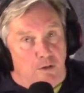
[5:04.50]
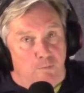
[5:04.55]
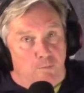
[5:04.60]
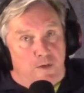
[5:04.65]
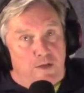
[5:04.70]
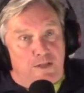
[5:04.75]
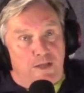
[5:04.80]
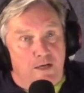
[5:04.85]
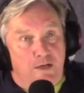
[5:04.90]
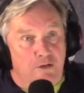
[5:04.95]

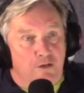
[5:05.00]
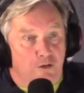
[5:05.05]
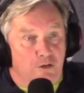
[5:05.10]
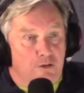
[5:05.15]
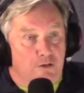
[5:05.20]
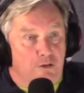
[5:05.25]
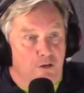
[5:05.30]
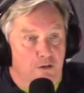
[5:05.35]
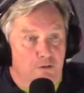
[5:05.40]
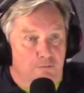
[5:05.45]
we then got
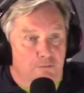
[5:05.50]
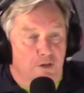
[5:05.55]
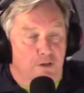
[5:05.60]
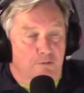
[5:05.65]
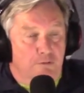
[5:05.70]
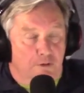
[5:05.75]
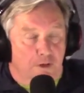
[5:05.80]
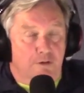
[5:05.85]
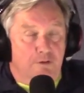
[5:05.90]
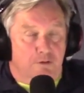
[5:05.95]

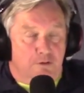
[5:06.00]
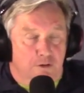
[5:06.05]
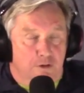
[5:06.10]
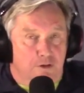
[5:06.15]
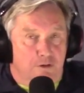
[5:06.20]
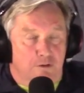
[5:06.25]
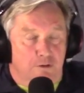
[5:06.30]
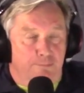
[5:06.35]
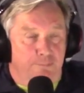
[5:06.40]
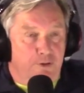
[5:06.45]
I got a
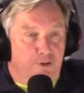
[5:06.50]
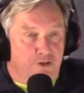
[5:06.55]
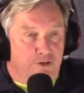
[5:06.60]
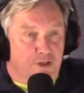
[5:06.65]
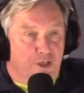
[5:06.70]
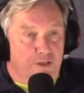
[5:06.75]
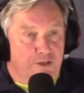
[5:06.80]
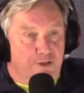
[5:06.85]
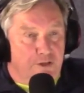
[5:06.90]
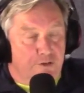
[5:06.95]
load of computer
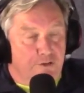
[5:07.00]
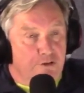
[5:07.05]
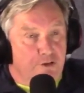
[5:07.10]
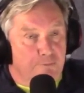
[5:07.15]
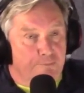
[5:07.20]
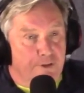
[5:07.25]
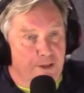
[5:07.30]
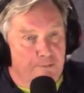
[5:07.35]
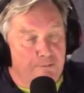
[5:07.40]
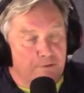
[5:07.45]
scientists to
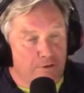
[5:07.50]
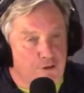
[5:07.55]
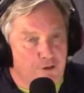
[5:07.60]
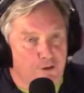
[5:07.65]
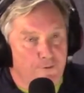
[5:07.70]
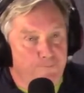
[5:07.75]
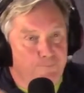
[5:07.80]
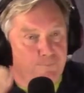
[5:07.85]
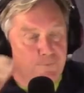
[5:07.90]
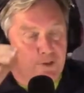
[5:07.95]
be able
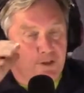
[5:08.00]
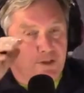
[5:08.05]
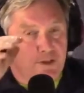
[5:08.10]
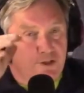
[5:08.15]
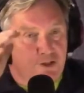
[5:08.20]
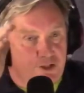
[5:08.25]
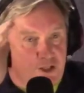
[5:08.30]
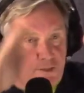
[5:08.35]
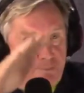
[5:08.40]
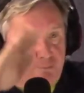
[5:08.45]
to
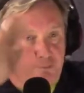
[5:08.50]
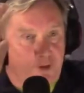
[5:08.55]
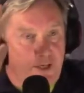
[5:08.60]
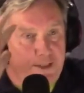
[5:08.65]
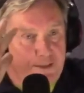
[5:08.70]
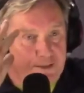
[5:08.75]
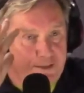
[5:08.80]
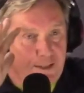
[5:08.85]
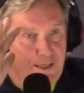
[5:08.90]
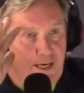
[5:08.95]

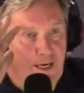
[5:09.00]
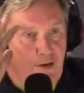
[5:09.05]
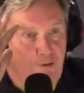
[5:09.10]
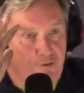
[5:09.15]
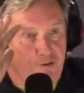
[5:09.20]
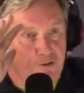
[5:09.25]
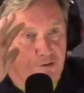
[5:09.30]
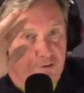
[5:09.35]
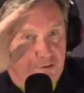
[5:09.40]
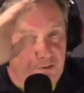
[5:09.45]
separate
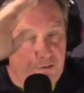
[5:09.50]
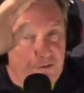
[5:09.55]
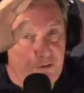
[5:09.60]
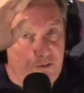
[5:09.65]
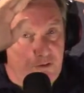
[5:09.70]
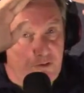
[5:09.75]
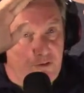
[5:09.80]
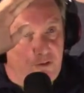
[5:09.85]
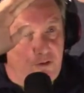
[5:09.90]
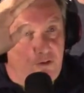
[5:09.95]
out
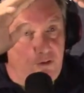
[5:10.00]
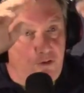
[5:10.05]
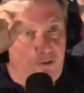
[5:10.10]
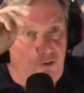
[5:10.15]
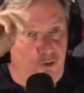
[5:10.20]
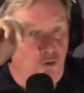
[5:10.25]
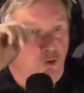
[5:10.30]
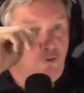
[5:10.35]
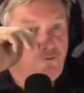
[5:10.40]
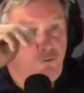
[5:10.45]

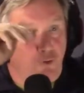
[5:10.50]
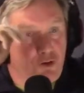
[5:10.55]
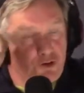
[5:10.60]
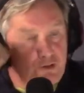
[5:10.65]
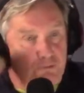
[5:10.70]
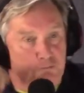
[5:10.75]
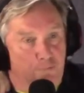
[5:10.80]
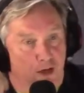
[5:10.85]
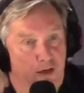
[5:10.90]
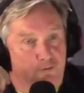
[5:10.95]
your voice
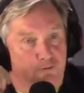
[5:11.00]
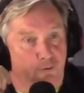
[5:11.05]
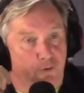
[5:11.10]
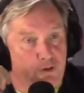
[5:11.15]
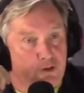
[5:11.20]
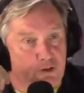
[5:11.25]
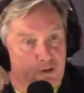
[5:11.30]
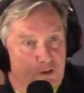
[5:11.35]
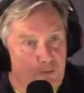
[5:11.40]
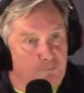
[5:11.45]
and my
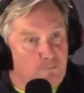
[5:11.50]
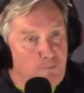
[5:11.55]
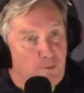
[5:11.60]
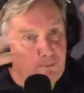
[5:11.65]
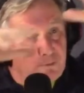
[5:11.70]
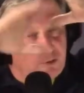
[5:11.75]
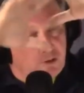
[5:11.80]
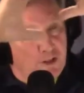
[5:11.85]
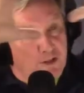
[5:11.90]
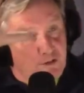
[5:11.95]
voice, because I'm
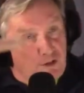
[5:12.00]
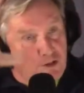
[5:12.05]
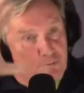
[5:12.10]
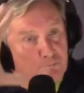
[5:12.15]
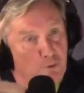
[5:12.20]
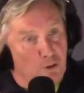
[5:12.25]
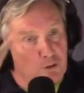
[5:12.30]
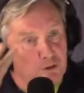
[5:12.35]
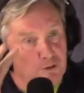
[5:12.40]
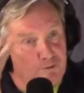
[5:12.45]
trying to get this
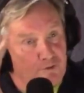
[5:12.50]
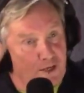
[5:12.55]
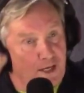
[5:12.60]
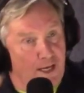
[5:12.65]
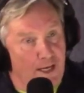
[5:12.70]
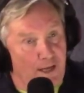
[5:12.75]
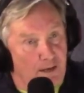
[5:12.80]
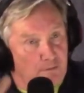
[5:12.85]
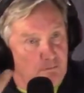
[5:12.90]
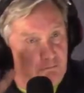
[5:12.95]
model of
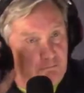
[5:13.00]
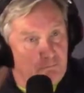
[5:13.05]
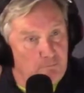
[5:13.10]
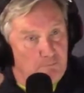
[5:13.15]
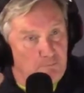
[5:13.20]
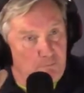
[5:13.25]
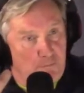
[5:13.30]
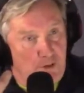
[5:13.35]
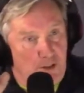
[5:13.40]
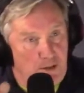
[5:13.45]
care
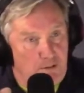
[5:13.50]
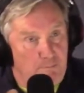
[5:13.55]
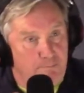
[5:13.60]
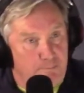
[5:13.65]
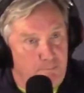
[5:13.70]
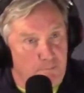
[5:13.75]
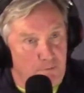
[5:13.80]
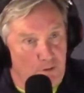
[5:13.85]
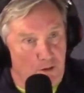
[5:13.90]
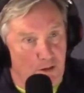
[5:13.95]
in a
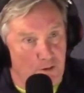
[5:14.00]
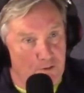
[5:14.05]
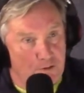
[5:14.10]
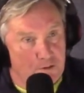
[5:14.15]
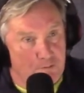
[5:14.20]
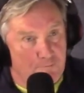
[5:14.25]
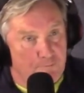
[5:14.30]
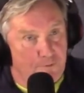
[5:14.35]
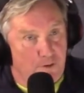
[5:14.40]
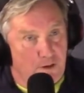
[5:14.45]

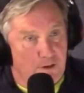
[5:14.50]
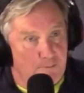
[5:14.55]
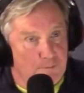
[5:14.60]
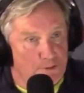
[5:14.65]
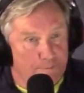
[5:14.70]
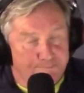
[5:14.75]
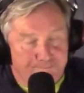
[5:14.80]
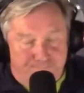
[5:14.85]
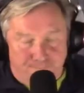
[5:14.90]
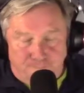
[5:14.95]
closed environment.